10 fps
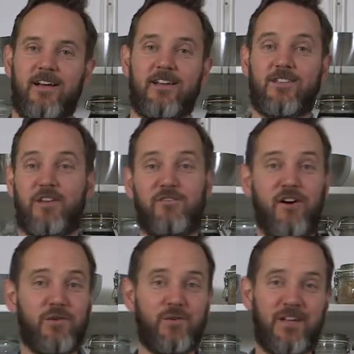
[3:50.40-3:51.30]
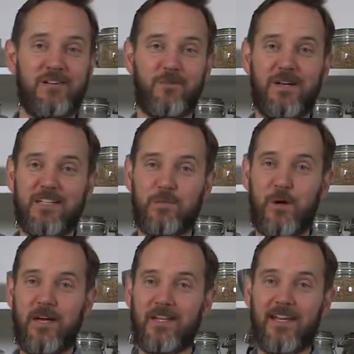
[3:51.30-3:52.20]
So the final thing we need to
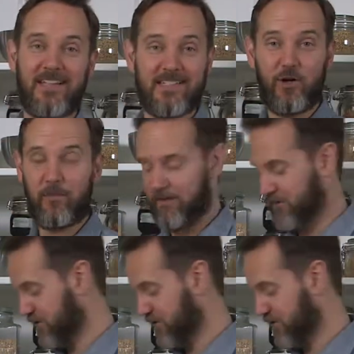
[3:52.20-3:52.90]
put in is a little bit of